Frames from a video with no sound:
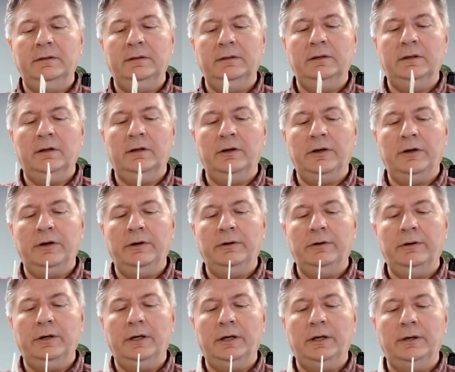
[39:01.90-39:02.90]
in all
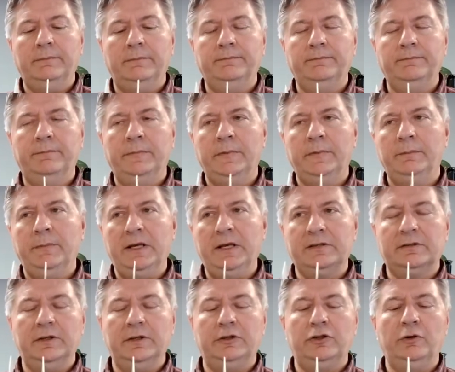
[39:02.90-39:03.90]
your
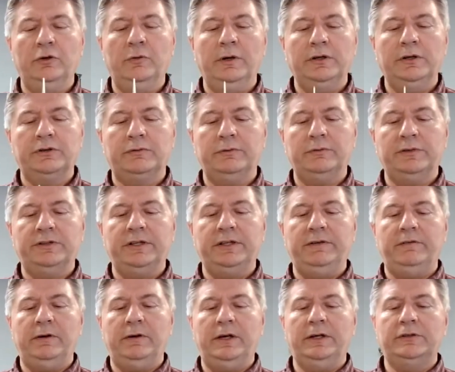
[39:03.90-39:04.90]
basically 2-inch
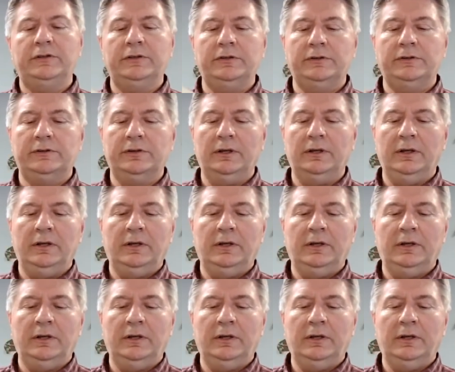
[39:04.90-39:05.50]
receiver hitches.